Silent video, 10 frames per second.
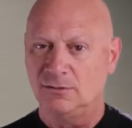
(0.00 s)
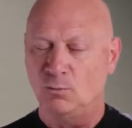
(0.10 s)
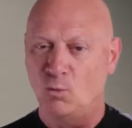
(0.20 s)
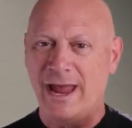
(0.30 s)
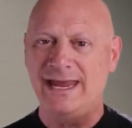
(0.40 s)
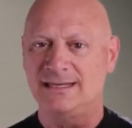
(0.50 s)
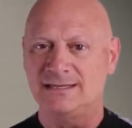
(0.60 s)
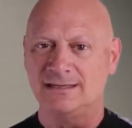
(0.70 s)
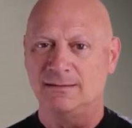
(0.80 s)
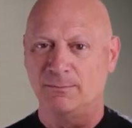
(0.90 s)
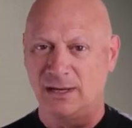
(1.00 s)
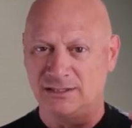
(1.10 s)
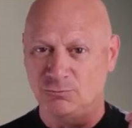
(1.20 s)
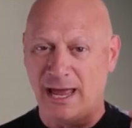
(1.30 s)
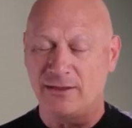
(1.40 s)
wait,
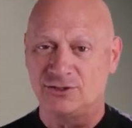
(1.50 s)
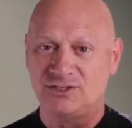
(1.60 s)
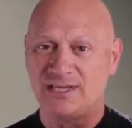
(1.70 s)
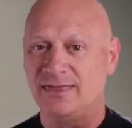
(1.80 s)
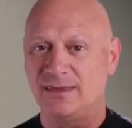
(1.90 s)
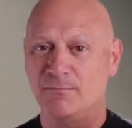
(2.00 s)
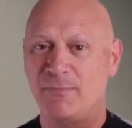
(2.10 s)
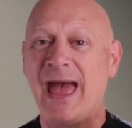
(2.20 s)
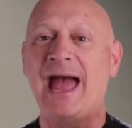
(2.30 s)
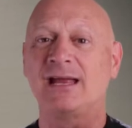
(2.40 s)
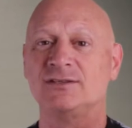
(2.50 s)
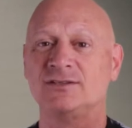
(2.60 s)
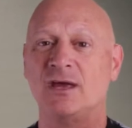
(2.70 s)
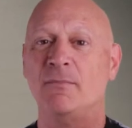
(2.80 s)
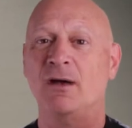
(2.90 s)
but rather sent them back
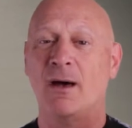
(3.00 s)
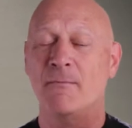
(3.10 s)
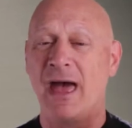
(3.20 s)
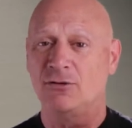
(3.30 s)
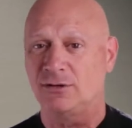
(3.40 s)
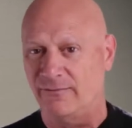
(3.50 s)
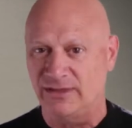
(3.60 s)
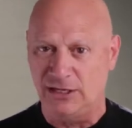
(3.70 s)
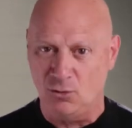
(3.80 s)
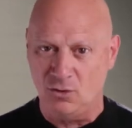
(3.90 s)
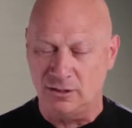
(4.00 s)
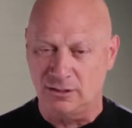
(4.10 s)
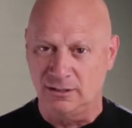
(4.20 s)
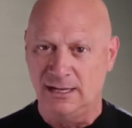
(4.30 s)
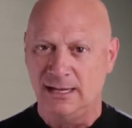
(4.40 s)
some amount of the
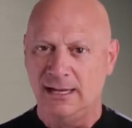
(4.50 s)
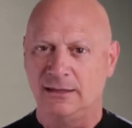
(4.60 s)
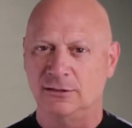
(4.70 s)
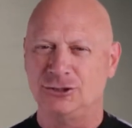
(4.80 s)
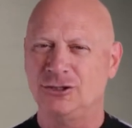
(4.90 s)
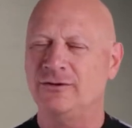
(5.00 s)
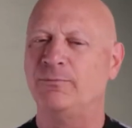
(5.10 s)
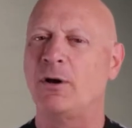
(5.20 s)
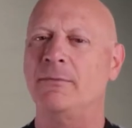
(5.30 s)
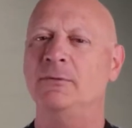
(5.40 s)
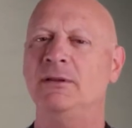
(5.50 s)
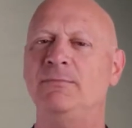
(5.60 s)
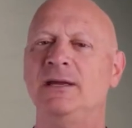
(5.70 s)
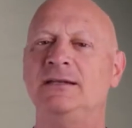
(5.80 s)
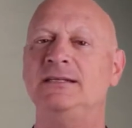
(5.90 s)
order, there should have probably
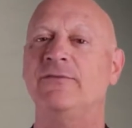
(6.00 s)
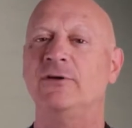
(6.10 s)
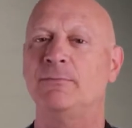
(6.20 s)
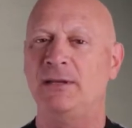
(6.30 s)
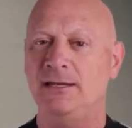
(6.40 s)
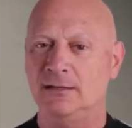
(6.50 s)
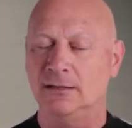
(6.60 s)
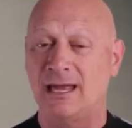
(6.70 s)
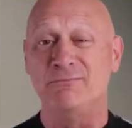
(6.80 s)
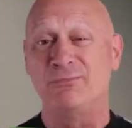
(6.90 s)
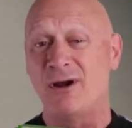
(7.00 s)
been a different appeal and